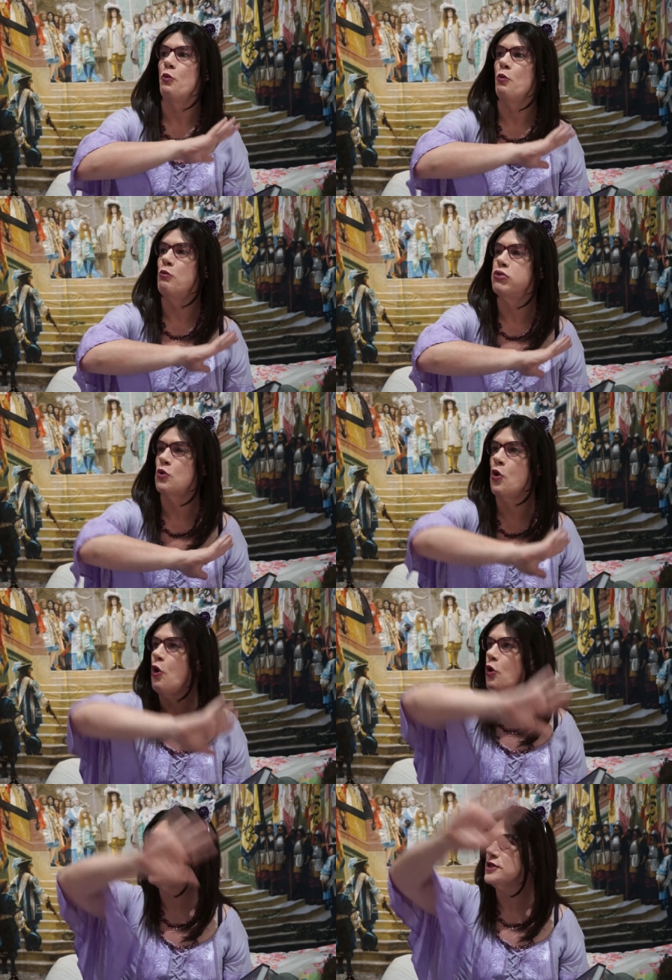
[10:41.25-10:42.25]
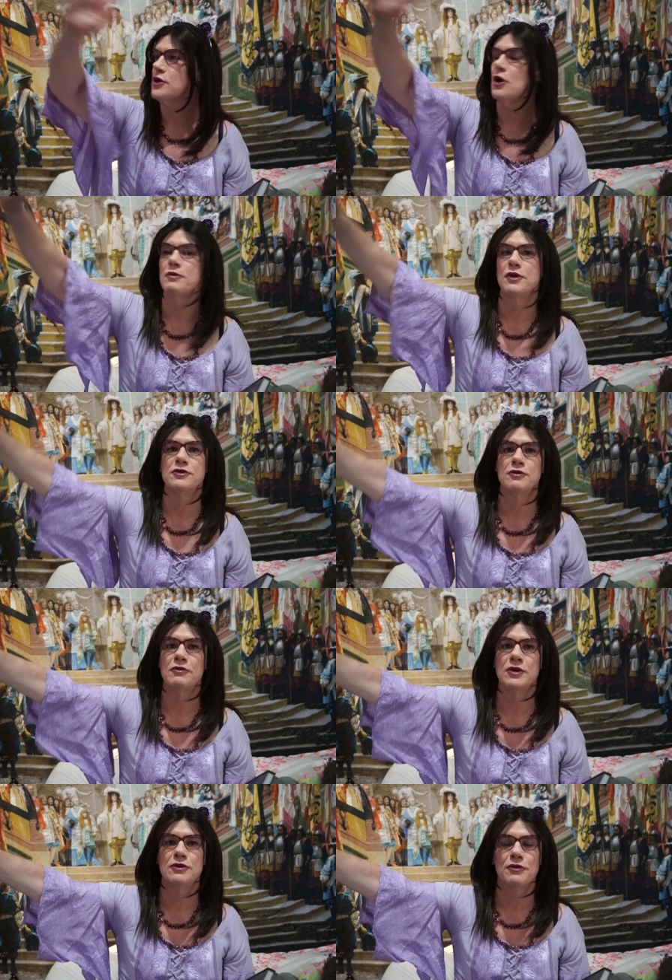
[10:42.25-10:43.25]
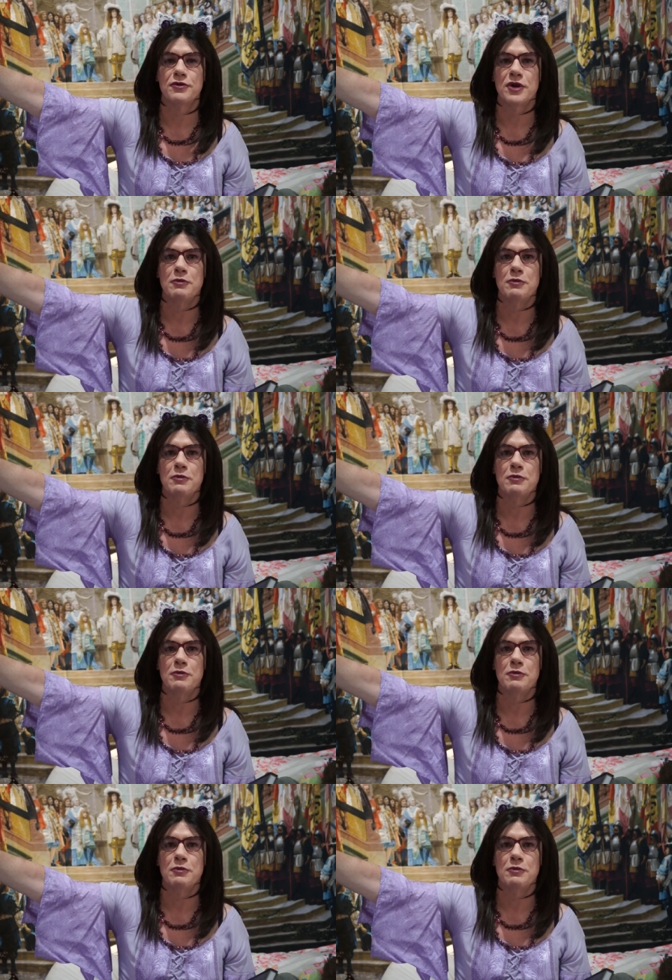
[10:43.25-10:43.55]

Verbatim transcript: broad scope of those original three